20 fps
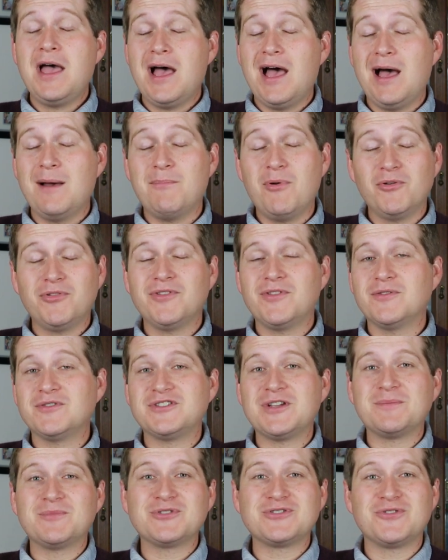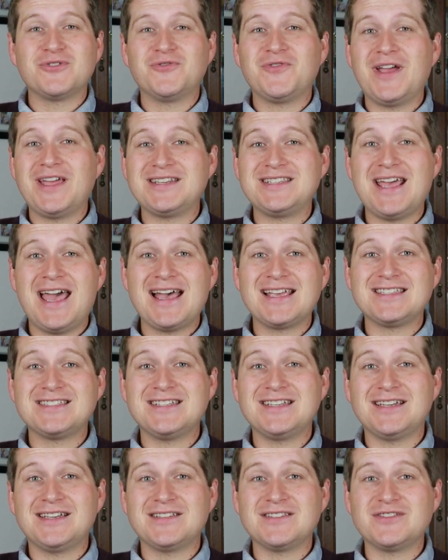Both of those numbers are
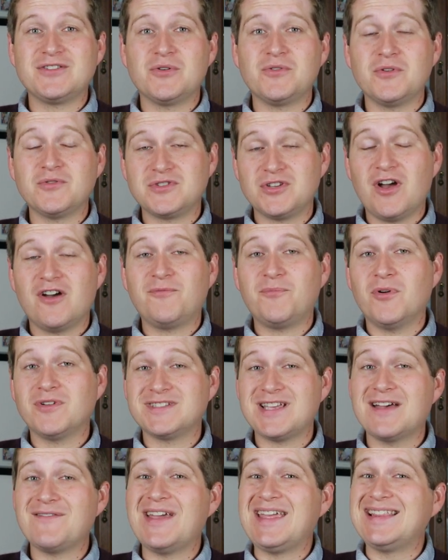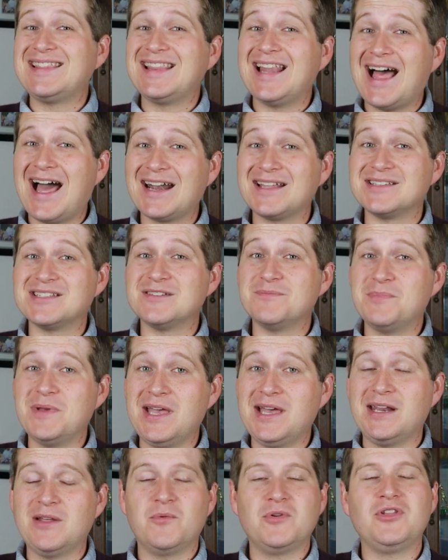fantastic, and so those golf balls have a lot of
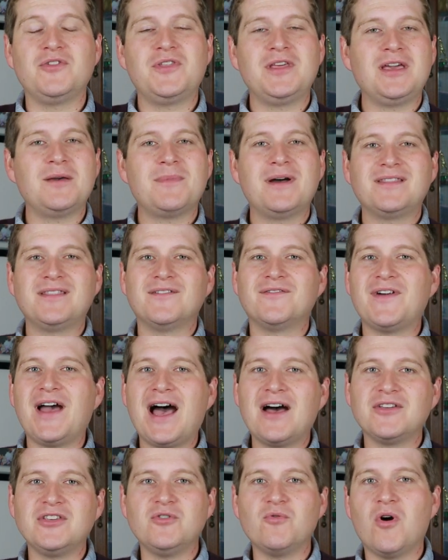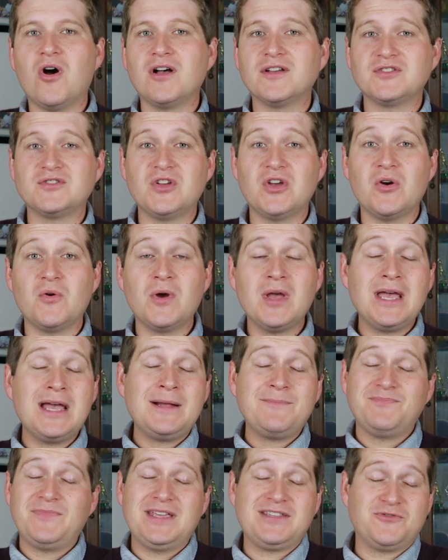spin. And when you think about the value also,
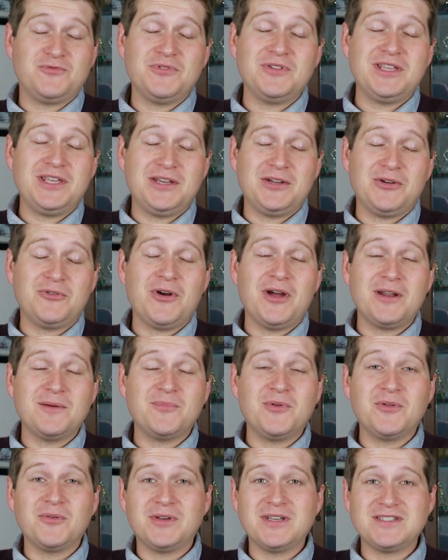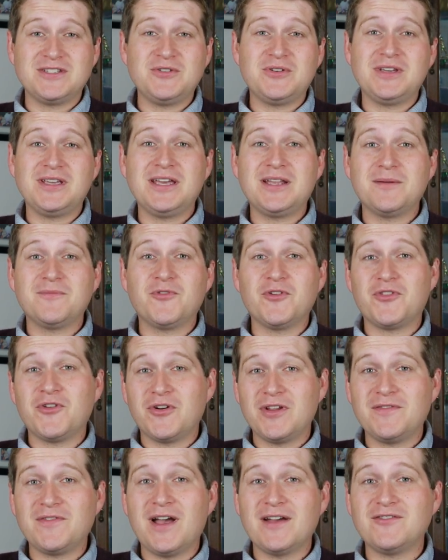it's really incredible because you can get them for
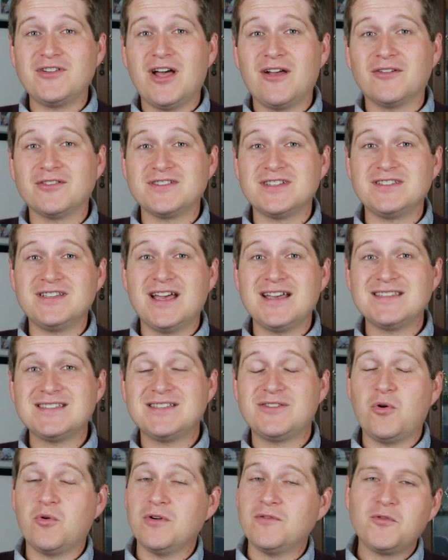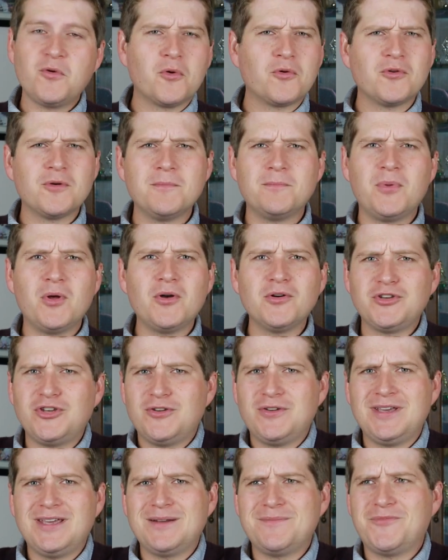$35 a dozen, or if you order in bulk, you
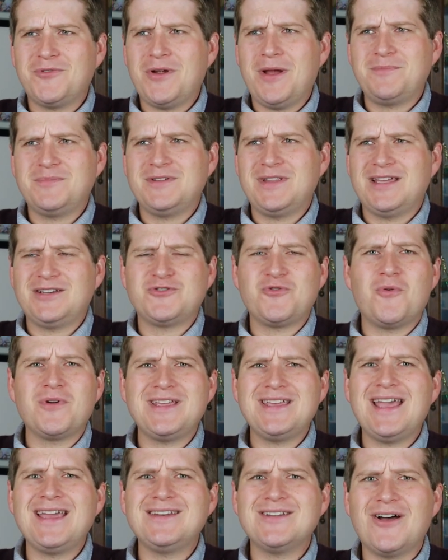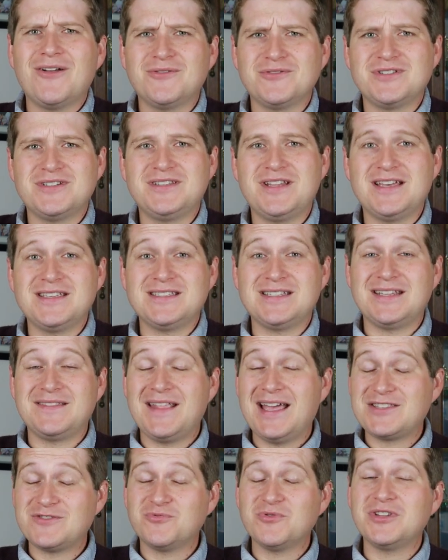can get them for up to like $28 a dozen, and
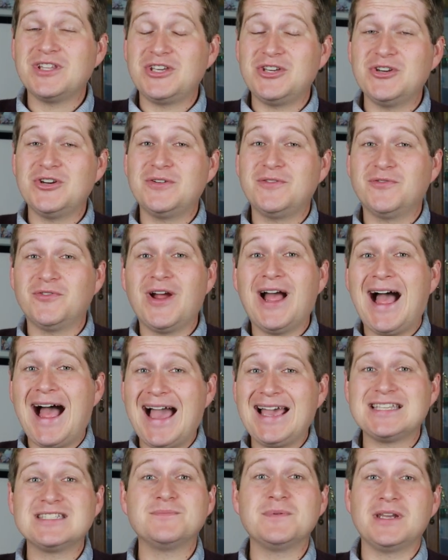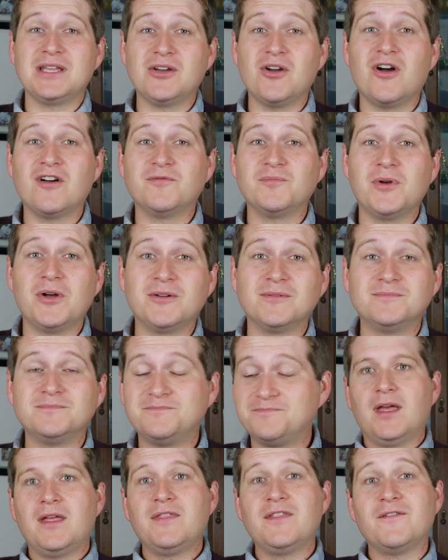that's really good for a high spinning golf ball.
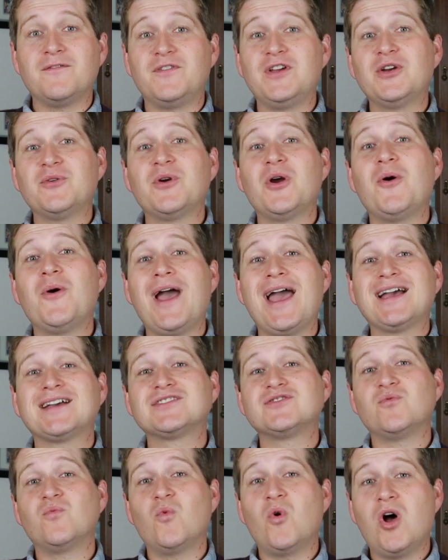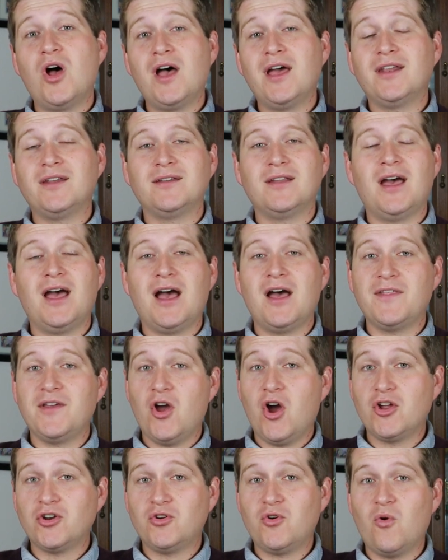The Vero X1, the
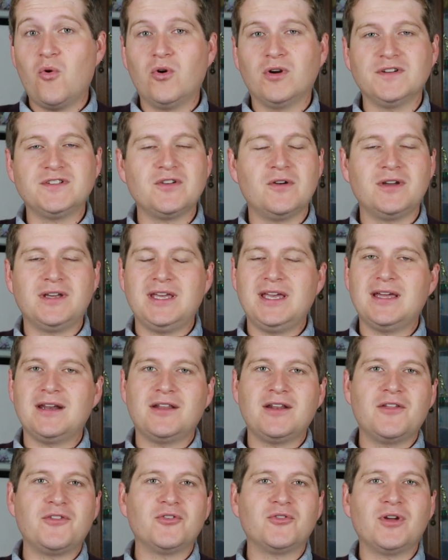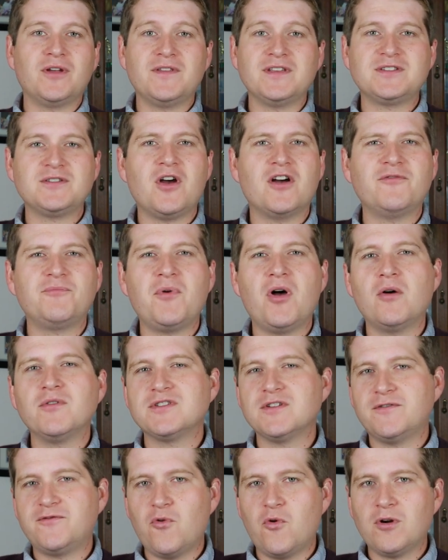Encore. So again, this golf ball
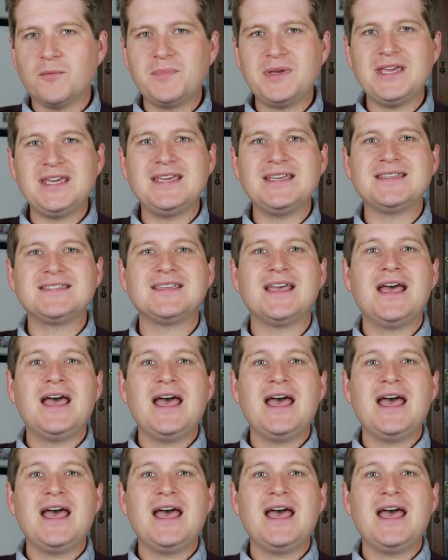was a four piece.